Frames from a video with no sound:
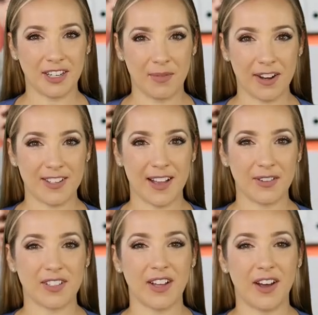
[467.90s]
of
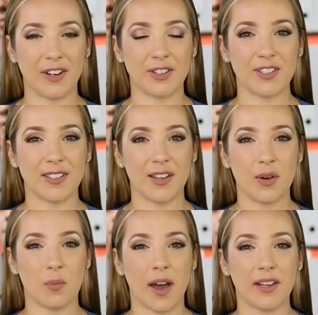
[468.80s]
ourselves and others
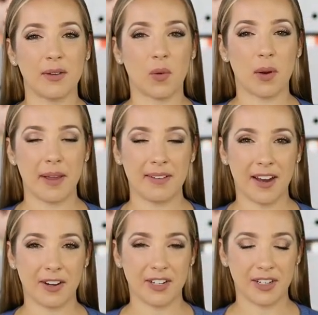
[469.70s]
while informing
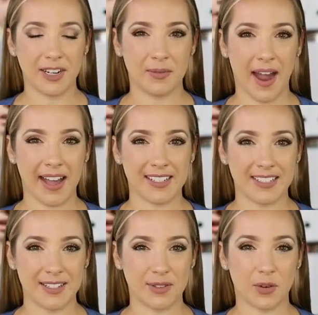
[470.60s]
therapeutic
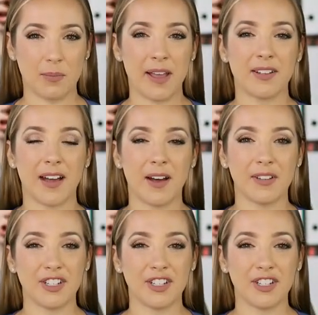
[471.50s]
practices for mental health